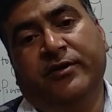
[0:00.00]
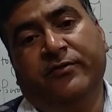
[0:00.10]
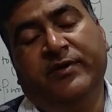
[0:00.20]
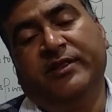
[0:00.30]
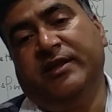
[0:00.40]

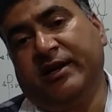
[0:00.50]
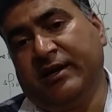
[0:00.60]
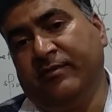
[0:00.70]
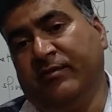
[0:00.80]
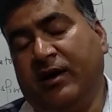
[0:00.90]
when they
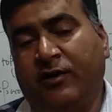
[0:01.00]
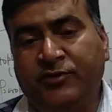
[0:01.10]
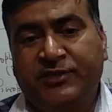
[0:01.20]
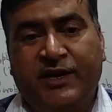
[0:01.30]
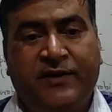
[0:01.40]
come
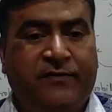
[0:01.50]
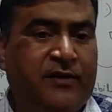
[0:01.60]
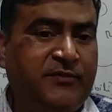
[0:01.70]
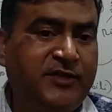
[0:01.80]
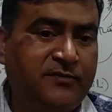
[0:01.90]
outside
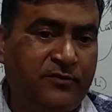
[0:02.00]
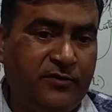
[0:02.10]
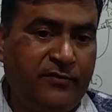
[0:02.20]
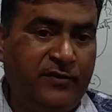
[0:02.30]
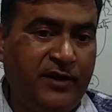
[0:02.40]
from the
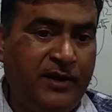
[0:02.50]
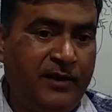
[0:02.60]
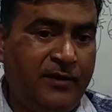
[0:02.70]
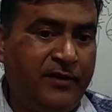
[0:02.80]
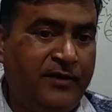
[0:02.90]
sporophyll,